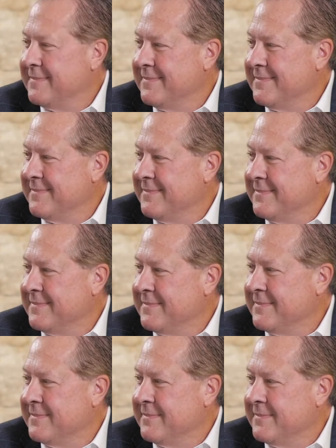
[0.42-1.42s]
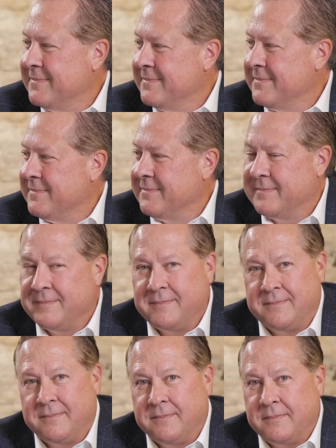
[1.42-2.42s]

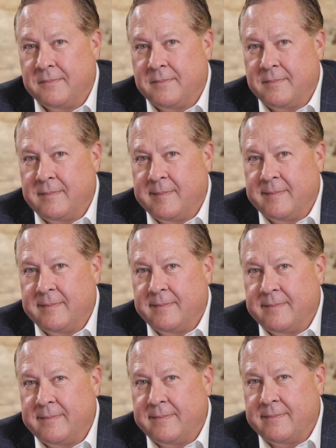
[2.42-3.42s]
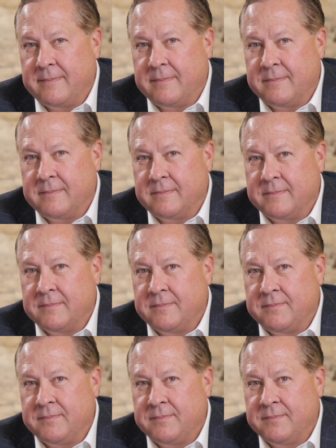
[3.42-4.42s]

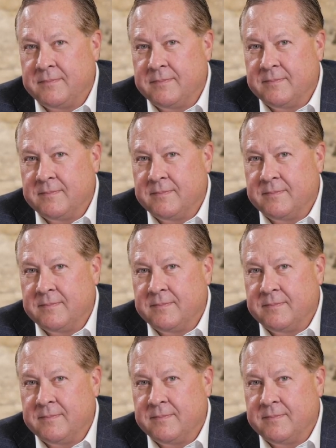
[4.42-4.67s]
The person shown says nothing.